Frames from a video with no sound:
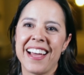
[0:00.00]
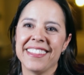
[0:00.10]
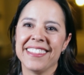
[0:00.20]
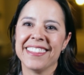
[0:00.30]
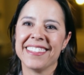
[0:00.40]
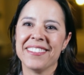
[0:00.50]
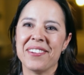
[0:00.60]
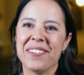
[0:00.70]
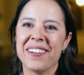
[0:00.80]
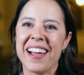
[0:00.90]
and you
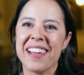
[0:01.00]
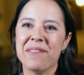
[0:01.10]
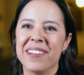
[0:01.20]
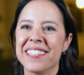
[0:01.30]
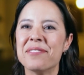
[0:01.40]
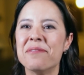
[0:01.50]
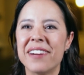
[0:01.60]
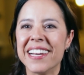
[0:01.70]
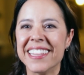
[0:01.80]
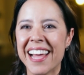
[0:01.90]
know i wanted to
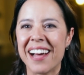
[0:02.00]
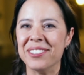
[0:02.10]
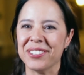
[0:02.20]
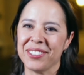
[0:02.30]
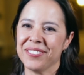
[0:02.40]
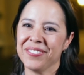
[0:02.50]
find out